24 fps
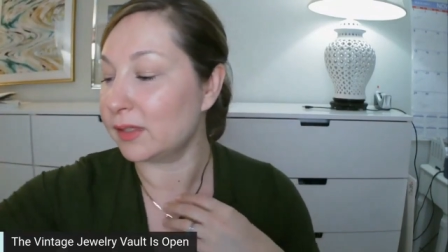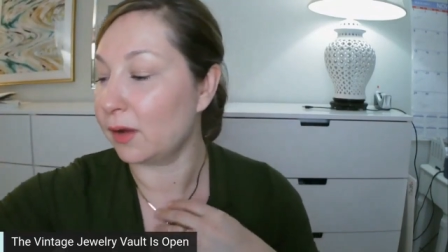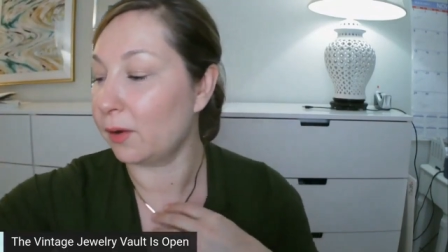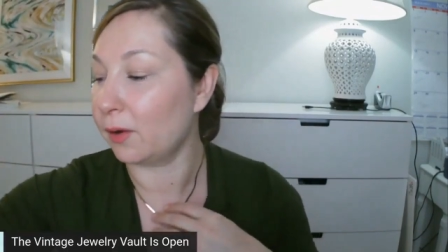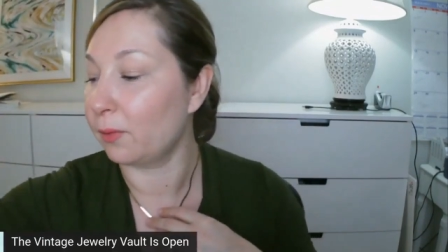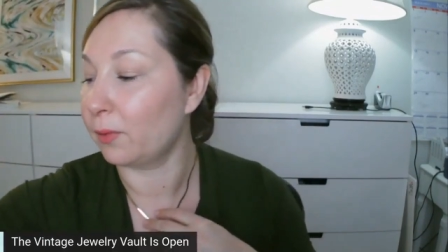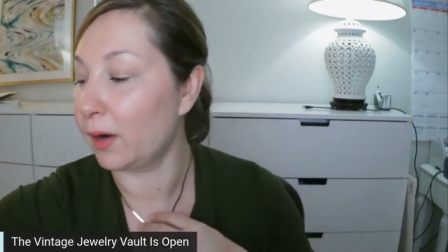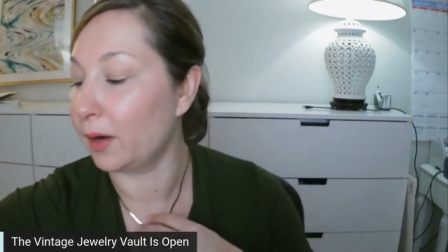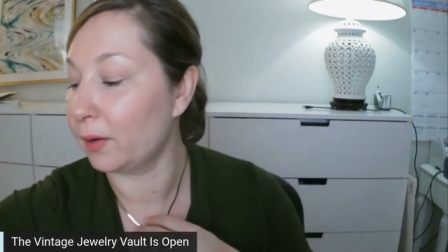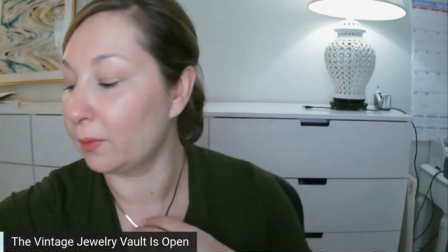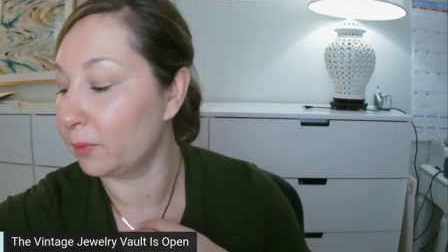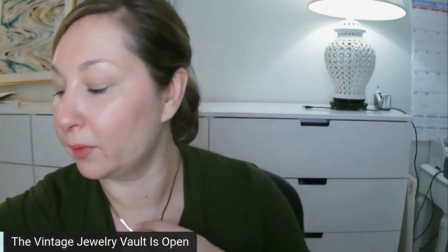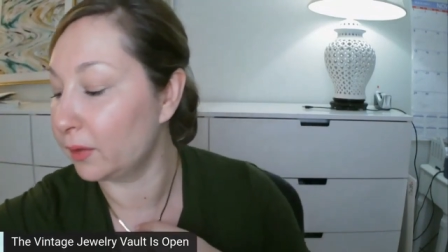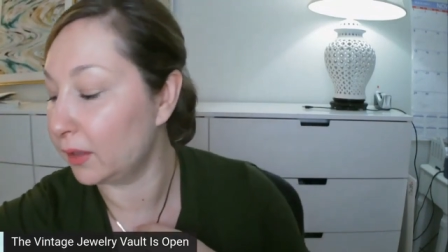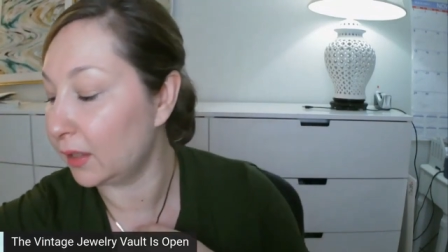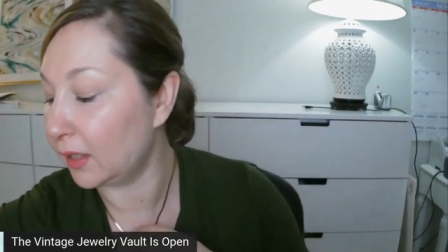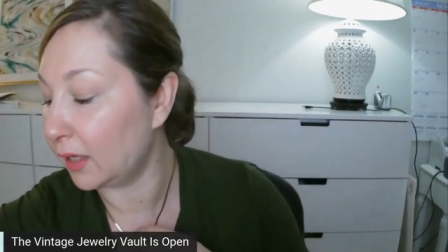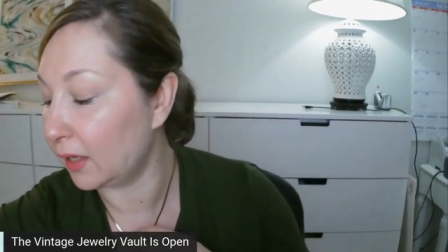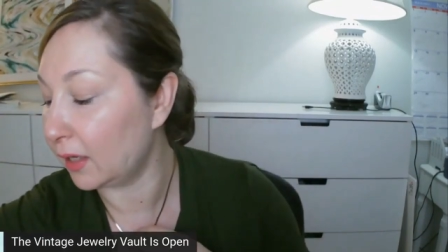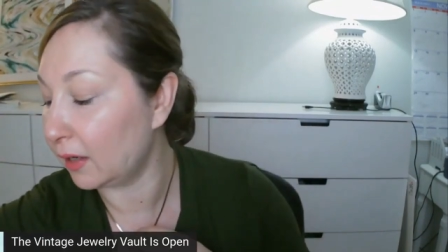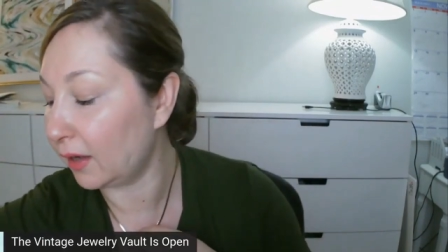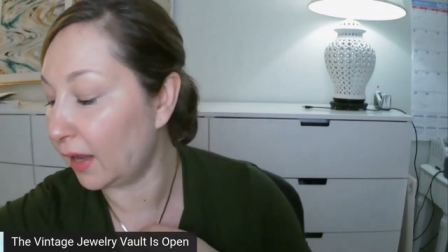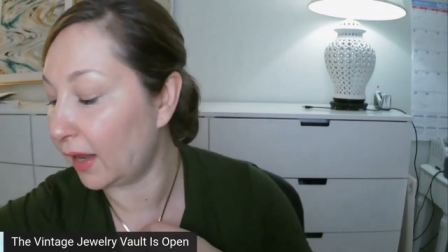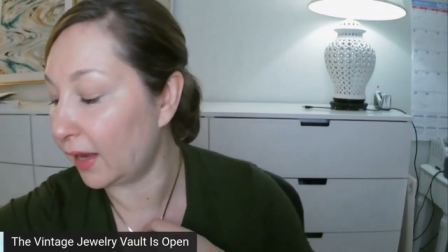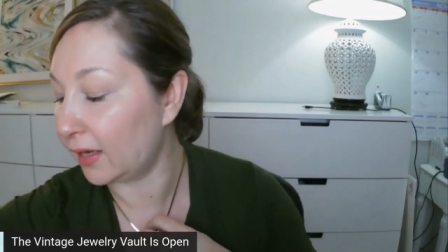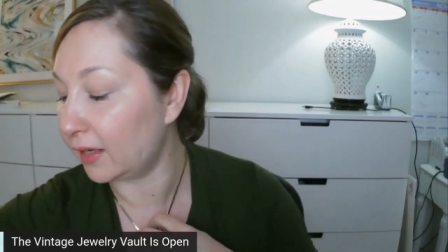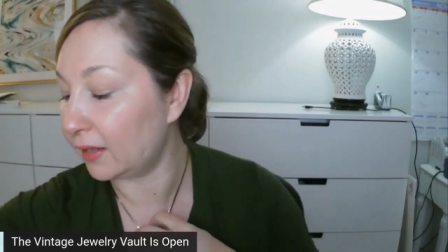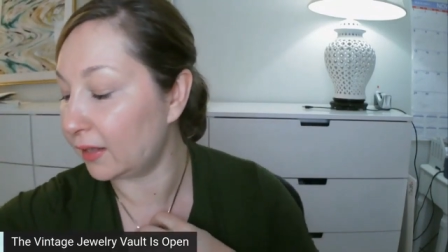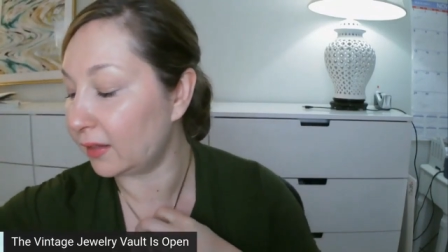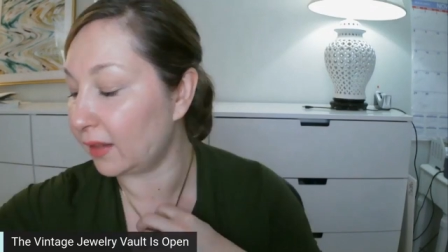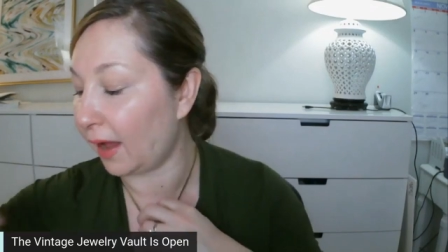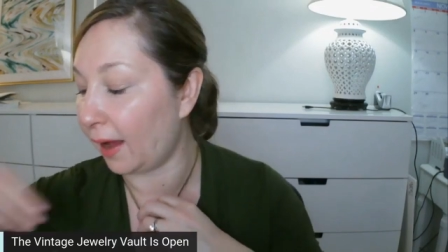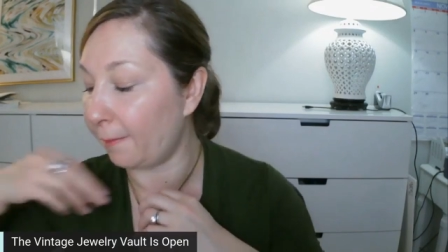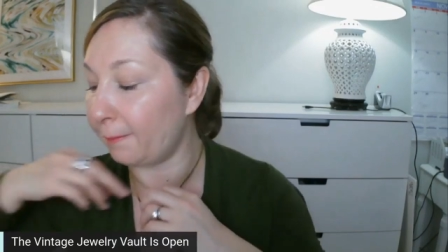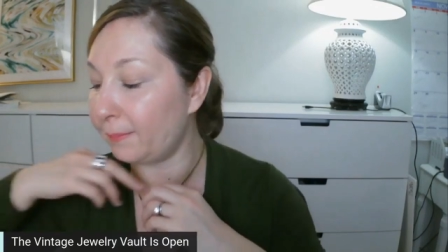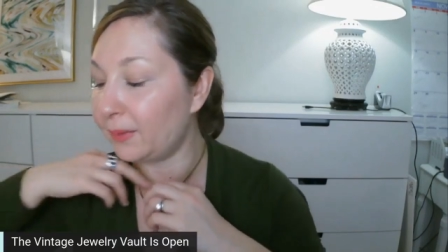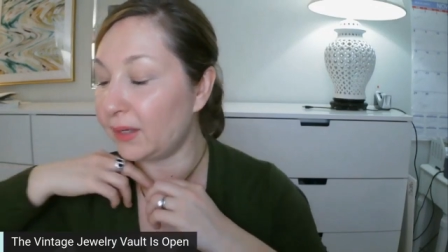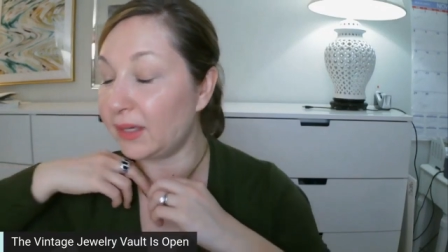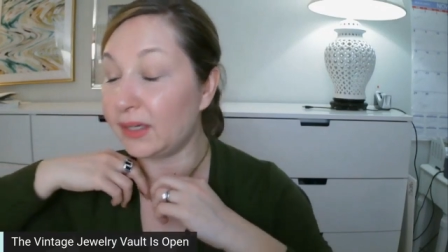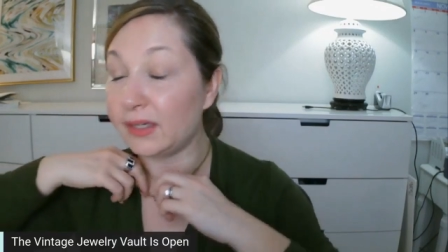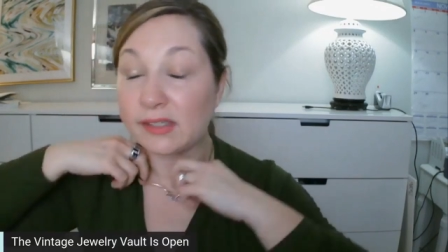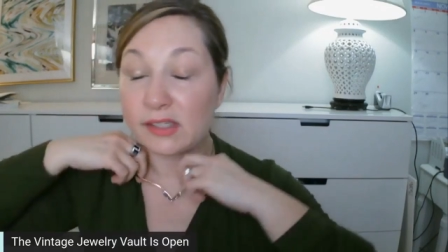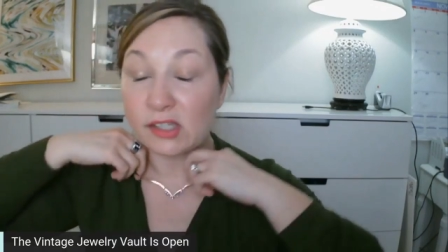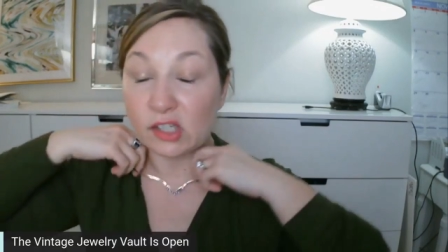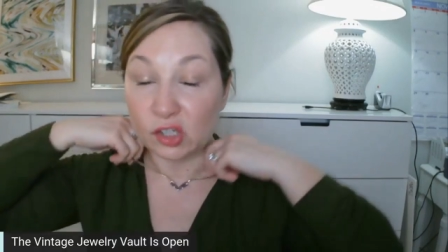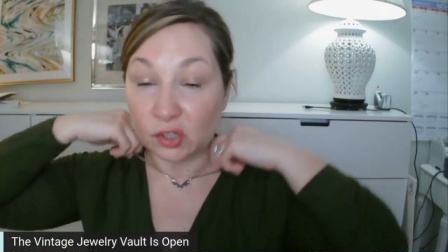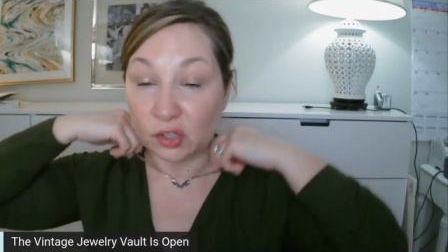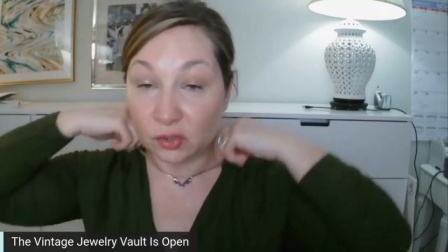So I really like that
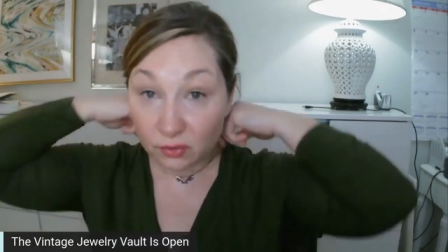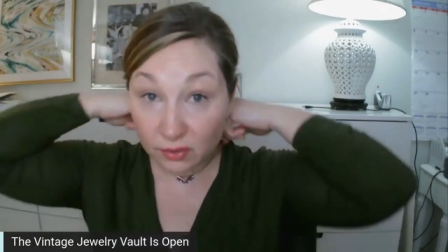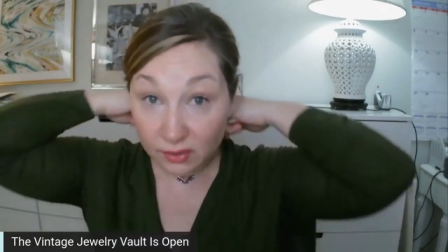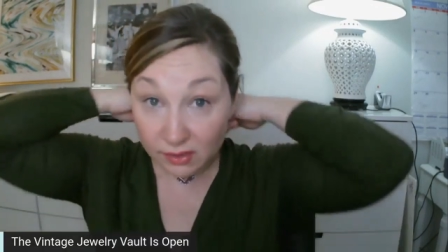piece too.